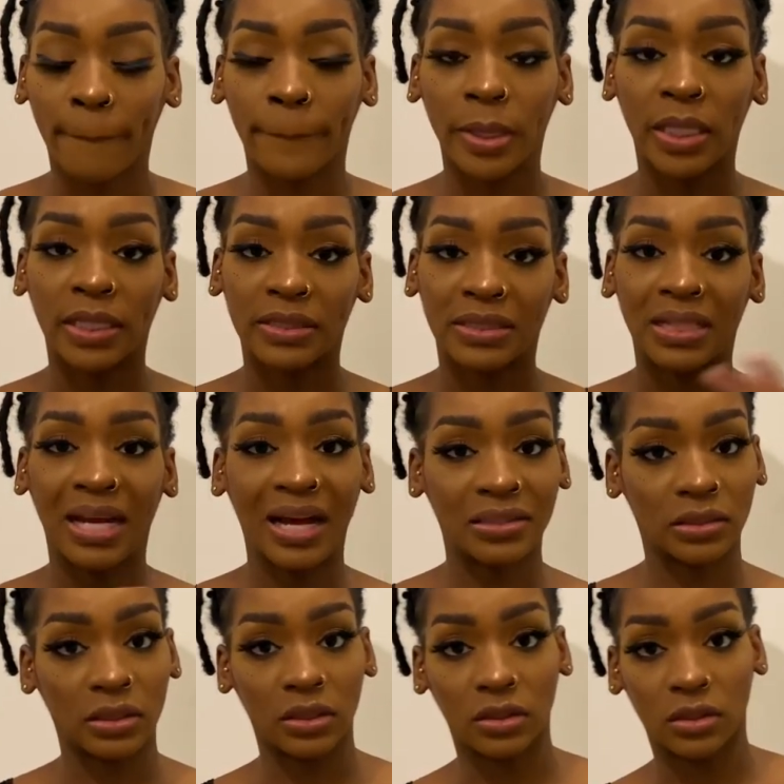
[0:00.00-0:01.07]
Because the
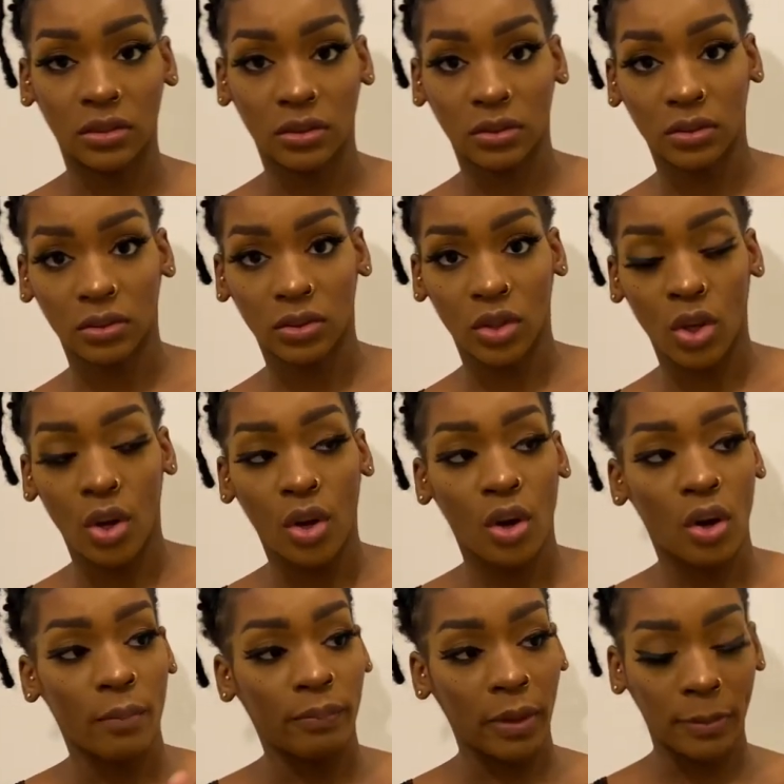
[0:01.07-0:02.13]
hazards,
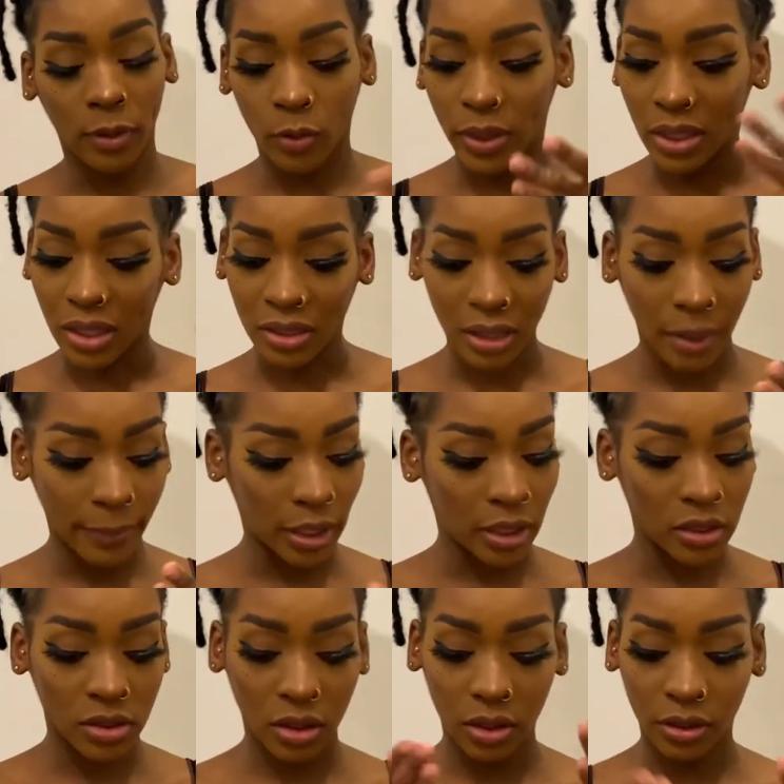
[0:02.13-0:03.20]
baby, we're not coming
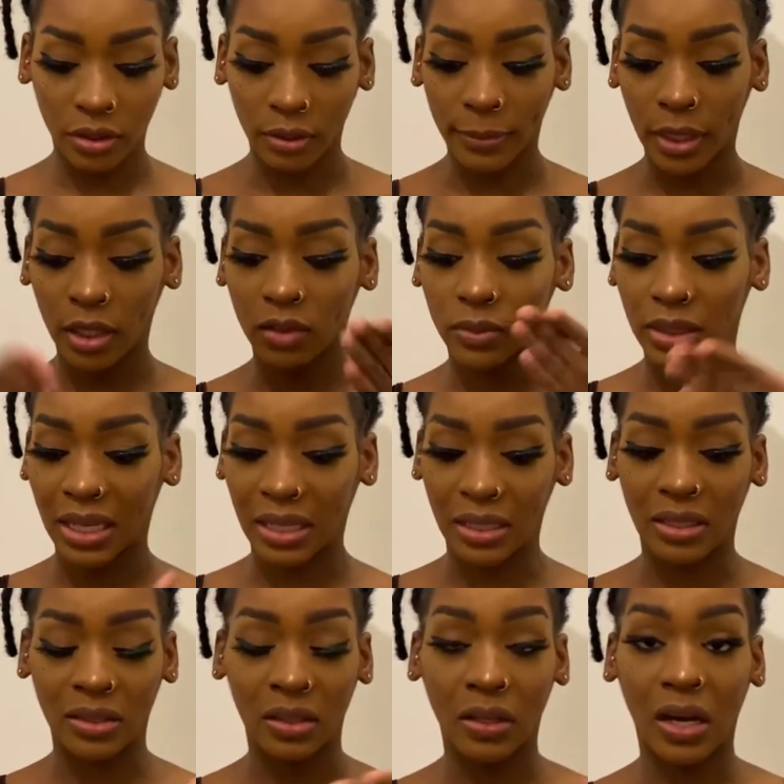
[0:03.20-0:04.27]
into agreement with
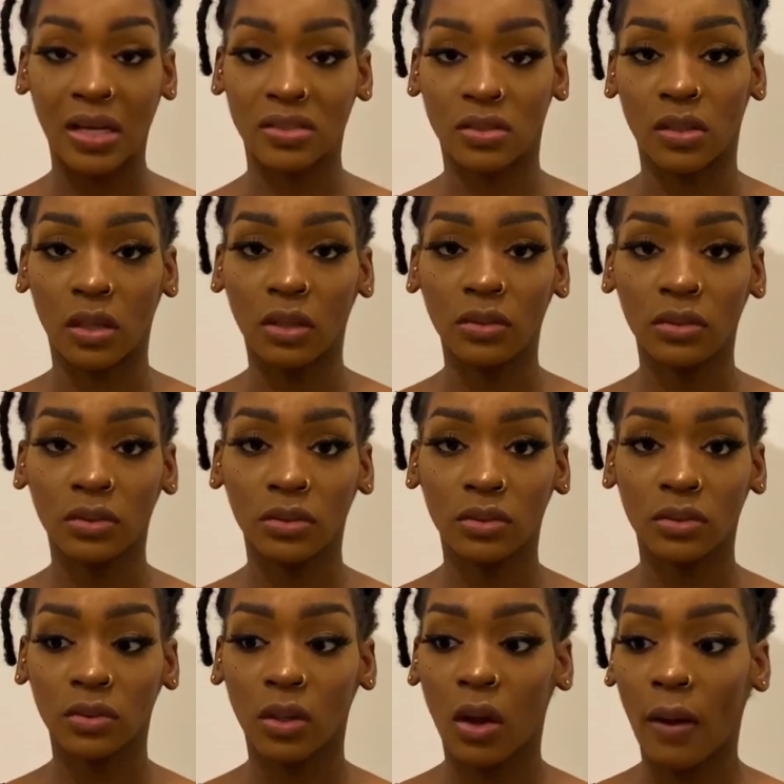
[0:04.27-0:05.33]
anything hazardous
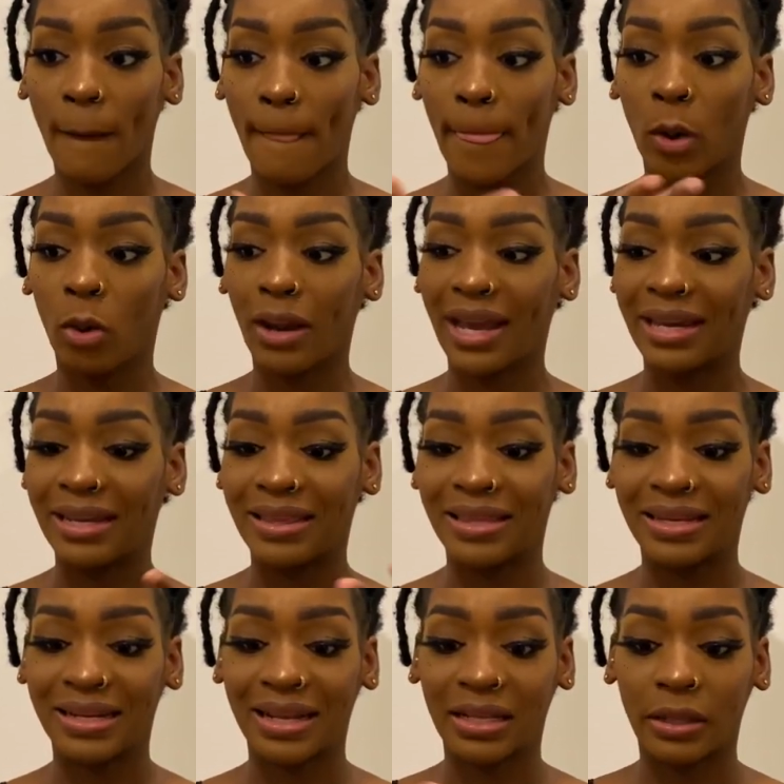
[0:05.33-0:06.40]
or
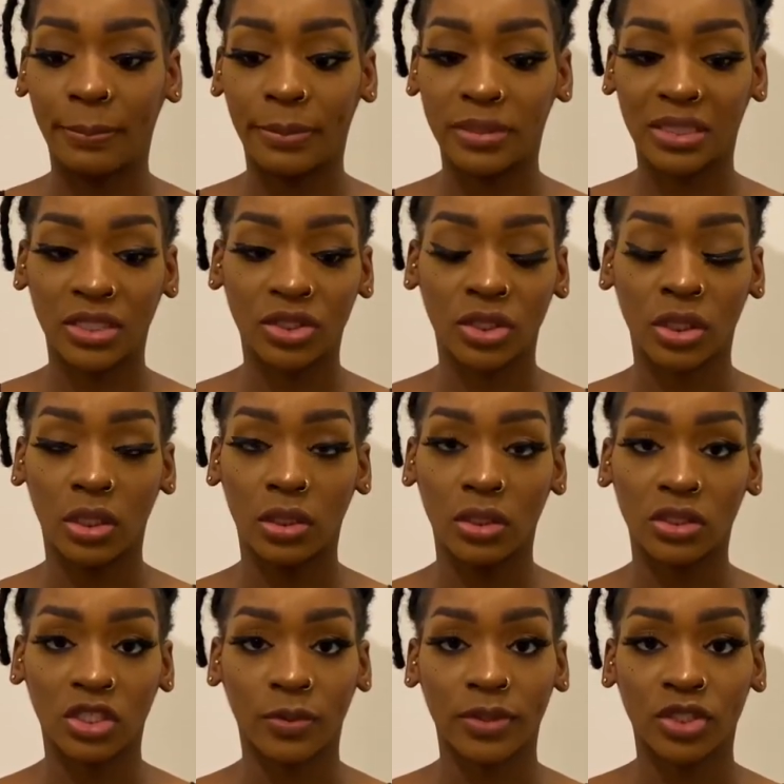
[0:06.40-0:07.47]
anything that could potentially
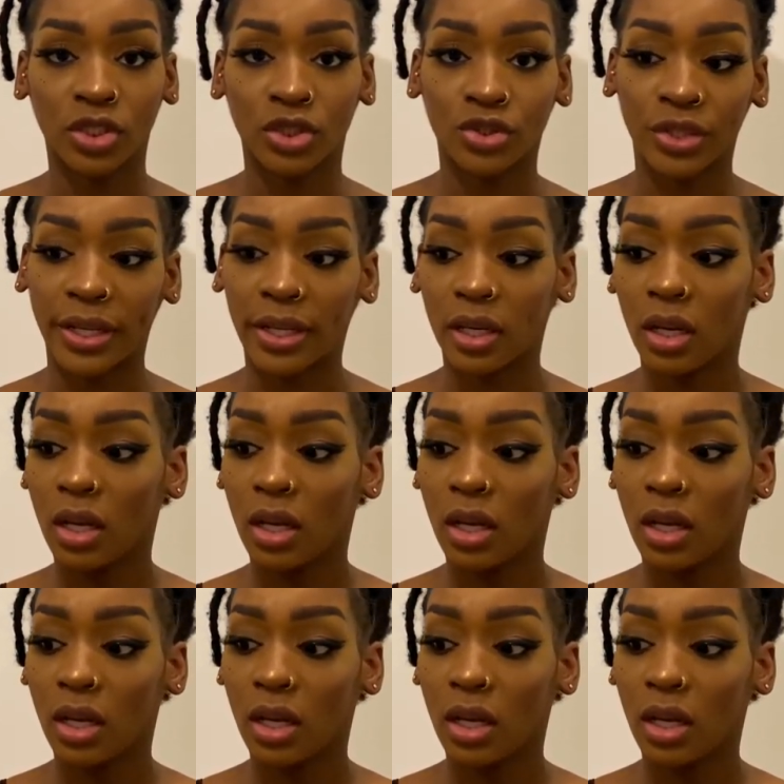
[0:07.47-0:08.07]
hurt our children,